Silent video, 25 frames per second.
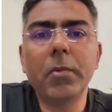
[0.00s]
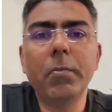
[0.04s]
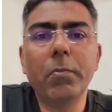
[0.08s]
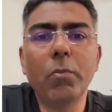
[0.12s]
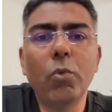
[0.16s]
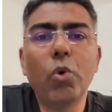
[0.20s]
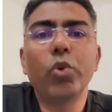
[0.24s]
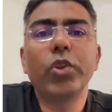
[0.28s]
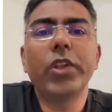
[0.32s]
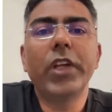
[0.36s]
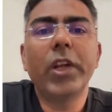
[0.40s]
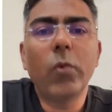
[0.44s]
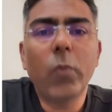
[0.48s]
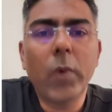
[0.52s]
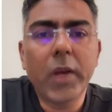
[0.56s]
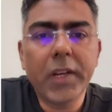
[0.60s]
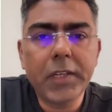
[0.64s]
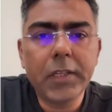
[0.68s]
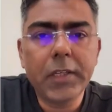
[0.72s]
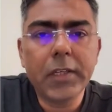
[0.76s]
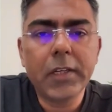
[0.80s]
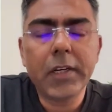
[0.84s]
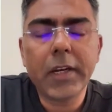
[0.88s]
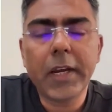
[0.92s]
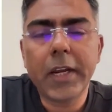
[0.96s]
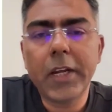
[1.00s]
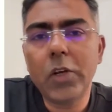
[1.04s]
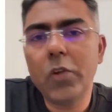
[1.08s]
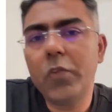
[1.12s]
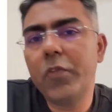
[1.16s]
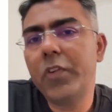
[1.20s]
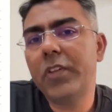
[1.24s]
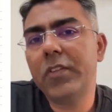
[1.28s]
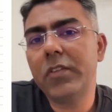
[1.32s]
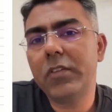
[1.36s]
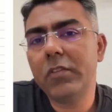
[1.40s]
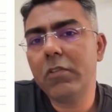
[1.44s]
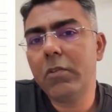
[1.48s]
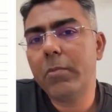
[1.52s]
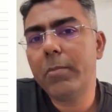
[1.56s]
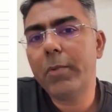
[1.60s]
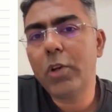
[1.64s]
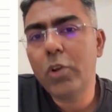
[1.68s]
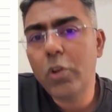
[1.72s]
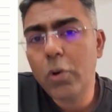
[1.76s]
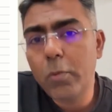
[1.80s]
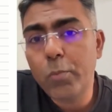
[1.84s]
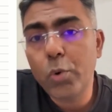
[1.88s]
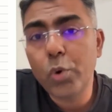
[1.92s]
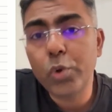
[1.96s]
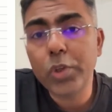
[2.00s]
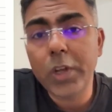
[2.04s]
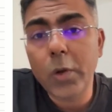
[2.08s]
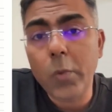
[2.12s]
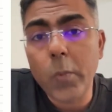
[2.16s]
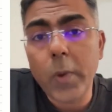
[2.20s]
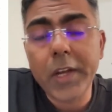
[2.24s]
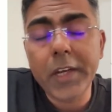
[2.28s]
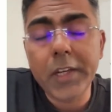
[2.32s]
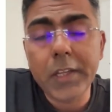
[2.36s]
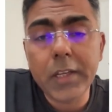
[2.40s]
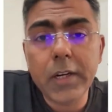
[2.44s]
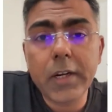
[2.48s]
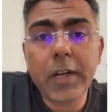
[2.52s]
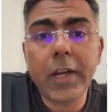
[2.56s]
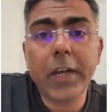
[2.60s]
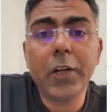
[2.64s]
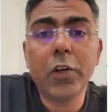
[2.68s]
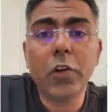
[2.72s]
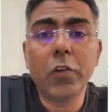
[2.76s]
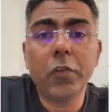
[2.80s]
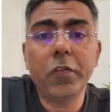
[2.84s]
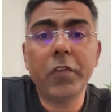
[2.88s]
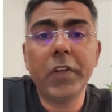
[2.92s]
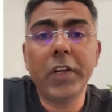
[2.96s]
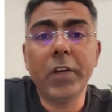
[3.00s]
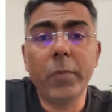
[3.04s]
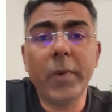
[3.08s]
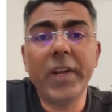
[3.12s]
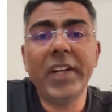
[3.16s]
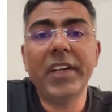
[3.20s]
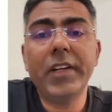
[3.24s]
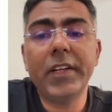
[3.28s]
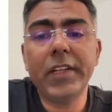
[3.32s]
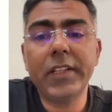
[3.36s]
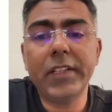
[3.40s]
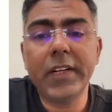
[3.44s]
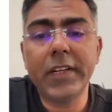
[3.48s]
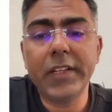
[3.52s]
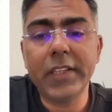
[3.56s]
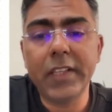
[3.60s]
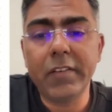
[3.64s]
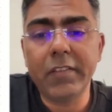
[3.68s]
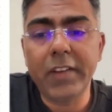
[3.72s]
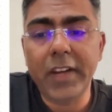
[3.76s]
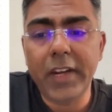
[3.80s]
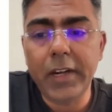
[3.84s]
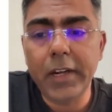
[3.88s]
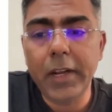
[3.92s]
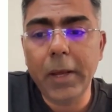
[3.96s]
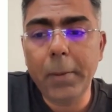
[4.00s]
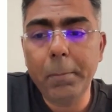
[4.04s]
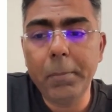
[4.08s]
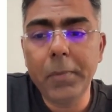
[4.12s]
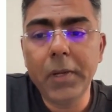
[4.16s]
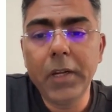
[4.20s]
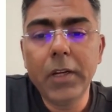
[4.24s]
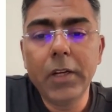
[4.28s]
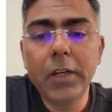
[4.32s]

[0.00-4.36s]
more than 1 year kind of receivable or more than 1 year kind of inventory that they've held up.